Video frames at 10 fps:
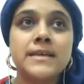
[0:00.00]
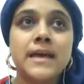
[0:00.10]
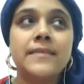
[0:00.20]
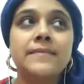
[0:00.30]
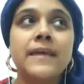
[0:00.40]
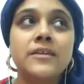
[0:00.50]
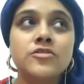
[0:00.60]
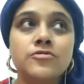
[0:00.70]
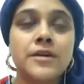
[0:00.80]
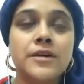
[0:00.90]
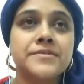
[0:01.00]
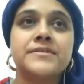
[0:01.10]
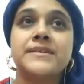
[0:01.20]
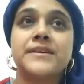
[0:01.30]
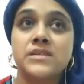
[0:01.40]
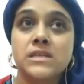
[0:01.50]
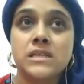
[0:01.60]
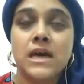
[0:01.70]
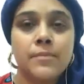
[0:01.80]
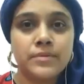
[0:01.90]
and then 2017
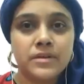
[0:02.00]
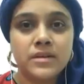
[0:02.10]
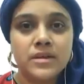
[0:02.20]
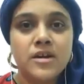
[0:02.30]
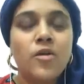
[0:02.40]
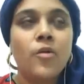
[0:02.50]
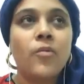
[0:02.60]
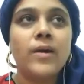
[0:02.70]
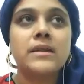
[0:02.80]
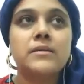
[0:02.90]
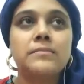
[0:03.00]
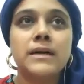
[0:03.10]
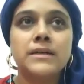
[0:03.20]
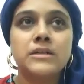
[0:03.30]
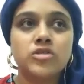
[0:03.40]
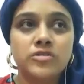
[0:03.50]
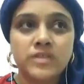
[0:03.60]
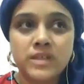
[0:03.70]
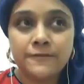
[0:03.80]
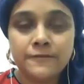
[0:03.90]
happened, when my
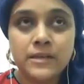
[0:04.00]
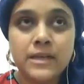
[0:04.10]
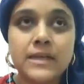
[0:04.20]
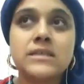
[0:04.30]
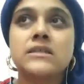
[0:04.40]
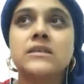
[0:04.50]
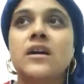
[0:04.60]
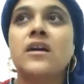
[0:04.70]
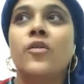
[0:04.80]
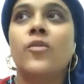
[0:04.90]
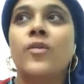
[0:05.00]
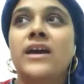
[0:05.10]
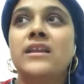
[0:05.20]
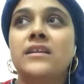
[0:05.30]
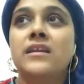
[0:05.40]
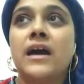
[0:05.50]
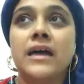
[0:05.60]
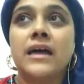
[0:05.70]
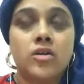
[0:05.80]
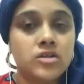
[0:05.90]
children left the nest, when I
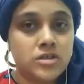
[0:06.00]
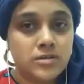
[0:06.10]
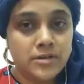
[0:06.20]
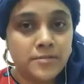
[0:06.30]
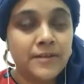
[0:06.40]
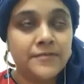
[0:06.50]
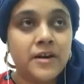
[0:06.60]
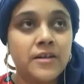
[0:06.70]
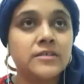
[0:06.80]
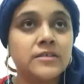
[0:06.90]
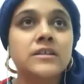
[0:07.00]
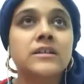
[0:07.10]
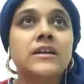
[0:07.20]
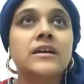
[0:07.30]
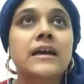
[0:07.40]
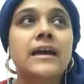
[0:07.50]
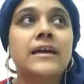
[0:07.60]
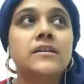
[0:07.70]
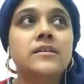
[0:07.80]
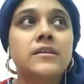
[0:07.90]
lost my father,
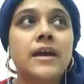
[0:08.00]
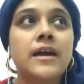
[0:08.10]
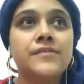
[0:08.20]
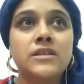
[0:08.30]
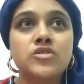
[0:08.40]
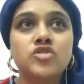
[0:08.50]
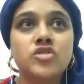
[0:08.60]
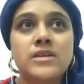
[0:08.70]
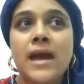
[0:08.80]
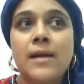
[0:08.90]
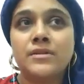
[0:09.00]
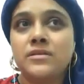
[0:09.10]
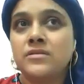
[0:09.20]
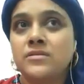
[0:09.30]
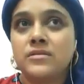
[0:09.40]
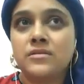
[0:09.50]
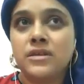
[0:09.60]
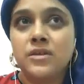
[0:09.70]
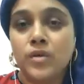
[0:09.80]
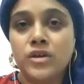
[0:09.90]
and everything just happened
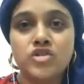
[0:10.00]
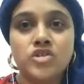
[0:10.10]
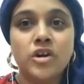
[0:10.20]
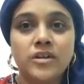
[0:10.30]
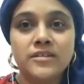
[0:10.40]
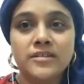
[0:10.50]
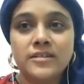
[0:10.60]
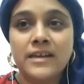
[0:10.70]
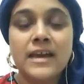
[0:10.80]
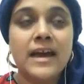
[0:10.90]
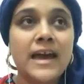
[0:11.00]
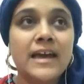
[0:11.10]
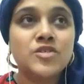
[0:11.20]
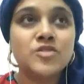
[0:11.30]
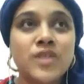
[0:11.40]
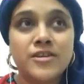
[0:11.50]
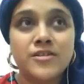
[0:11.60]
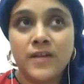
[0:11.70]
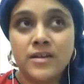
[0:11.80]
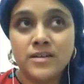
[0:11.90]
in one shot. And I had to kind of
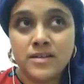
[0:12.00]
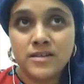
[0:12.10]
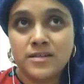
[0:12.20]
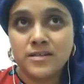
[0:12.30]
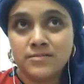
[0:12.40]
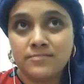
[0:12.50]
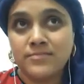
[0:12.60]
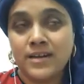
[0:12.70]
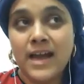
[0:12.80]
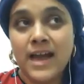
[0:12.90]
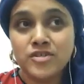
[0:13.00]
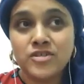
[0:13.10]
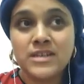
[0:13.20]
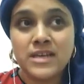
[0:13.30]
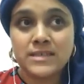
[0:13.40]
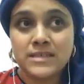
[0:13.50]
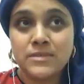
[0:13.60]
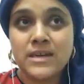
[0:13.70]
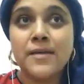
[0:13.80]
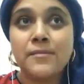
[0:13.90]
I had to take some
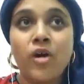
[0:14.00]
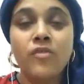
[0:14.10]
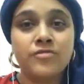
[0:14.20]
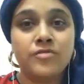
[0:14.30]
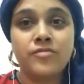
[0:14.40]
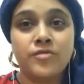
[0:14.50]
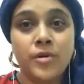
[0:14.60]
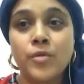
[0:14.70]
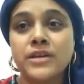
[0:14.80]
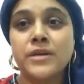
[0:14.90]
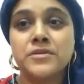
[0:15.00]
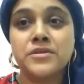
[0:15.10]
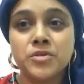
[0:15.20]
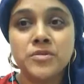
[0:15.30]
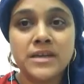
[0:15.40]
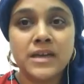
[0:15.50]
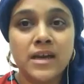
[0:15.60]
time off from what I was doing